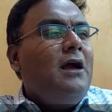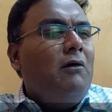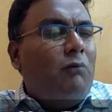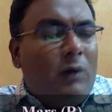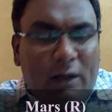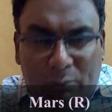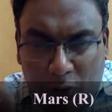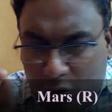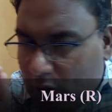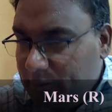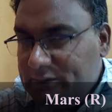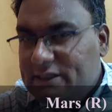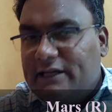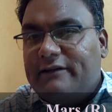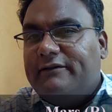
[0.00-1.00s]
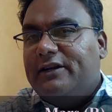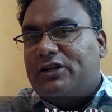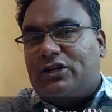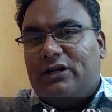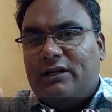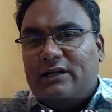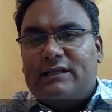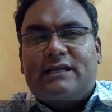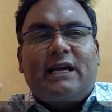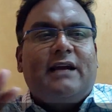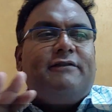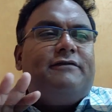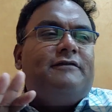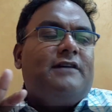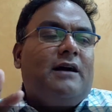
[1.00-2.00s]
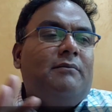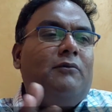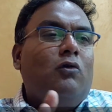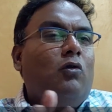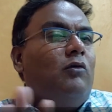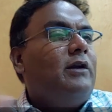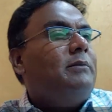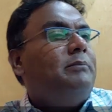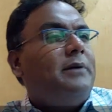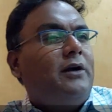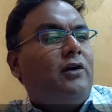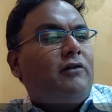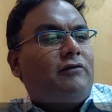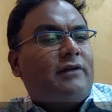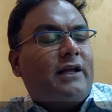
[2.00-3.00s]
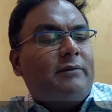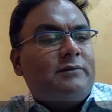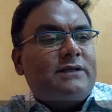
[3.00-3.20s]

One more observation, this I have come over a period of time.